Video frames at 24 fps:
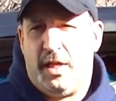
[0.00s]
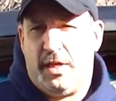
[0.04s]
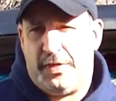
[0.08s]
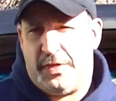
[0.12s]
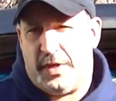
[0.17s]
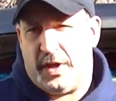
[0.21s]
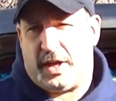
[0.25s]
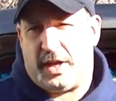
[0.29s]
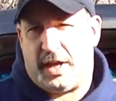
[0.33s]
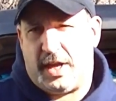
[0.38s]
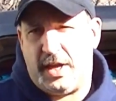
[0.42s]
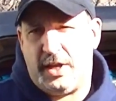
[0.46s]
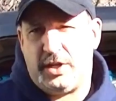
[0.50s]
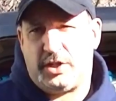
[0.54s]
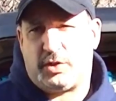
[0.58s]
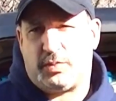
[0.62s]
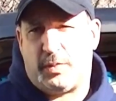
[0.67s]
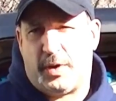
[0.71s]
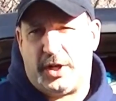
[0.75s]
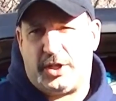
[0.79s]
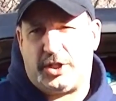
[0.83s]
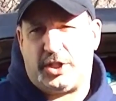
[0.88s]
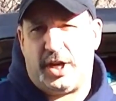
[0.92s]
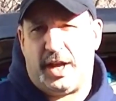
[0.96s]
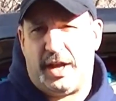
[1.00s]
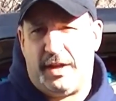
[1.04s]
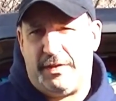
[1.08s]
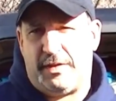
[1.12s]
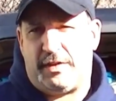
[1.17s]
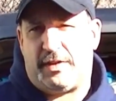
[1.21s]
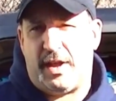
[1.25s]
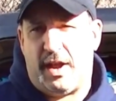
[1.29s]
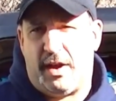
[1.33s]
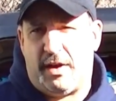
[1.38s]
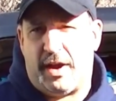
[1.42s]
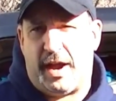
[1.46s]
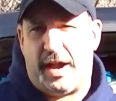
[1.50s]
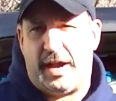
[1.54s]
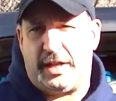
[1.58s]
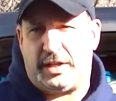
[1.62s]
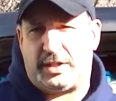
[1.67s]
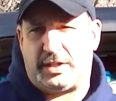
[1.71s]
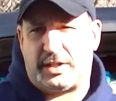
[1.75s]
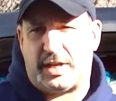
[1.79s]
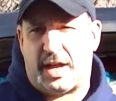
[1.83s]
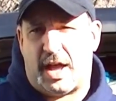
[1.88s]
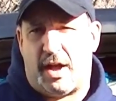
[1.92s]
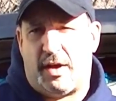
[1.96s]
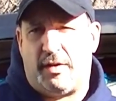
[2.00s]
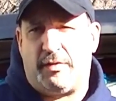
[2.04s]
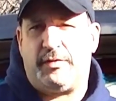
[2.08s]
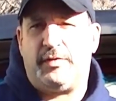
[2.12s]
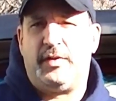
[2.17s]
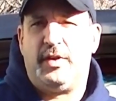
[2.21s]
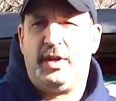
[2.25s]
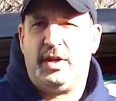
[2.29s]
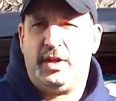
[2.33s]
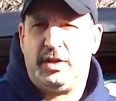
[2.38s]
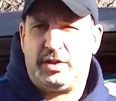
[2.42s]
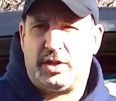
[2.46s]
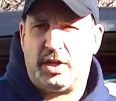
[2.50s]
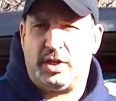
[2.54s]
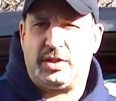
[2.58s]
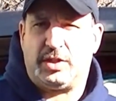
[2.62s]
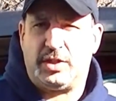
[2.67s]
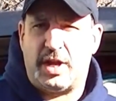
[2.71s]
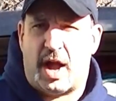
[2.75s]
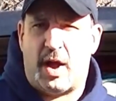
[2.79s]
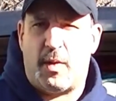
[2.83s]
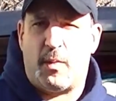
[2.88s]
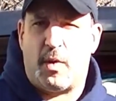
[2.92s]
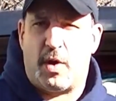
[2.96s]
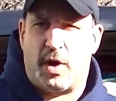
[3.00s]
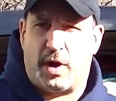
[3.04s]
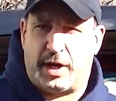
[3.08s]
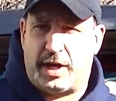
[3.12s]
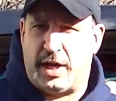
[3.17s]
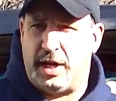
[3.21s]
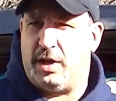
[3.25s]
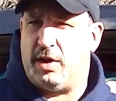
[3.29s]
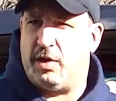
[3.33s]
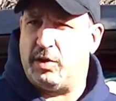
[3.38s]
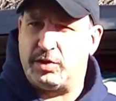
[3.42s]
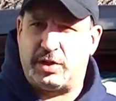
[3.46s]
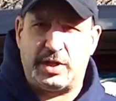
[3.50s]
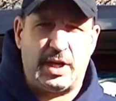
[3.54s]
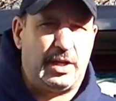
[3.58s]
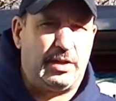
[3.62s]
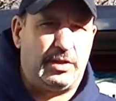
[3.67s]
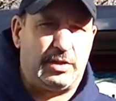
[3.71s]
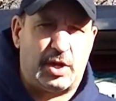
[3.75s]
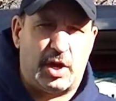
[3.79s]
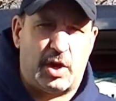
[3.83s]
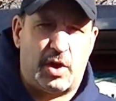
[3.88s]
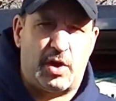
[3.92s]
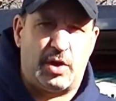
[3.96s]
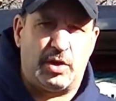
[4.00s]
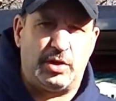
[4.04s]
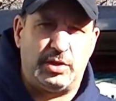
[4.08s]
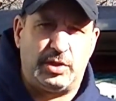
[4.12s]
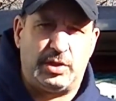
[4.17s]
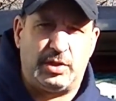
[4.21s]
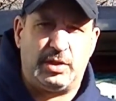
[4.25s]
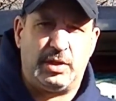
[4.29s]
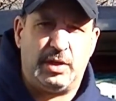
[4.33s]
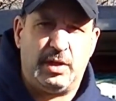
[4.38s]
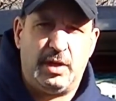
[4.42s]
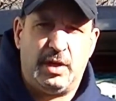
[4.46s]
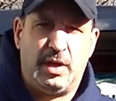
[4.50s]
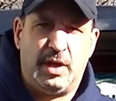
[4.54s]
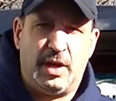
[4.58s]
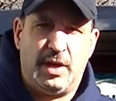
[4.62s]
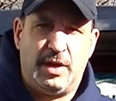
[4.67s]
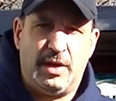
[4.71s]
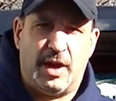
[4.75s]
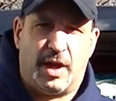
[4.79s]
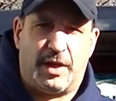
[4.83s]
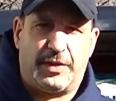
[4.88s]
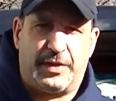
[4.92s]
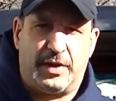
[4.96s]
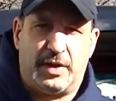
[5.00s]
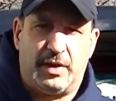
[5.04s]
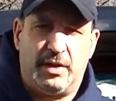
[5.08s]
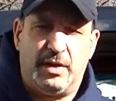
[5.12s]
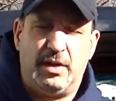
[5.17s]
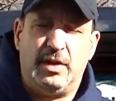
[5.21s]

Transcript: The key switch in the tailgate itself does not work. He goes in, turns, nothing.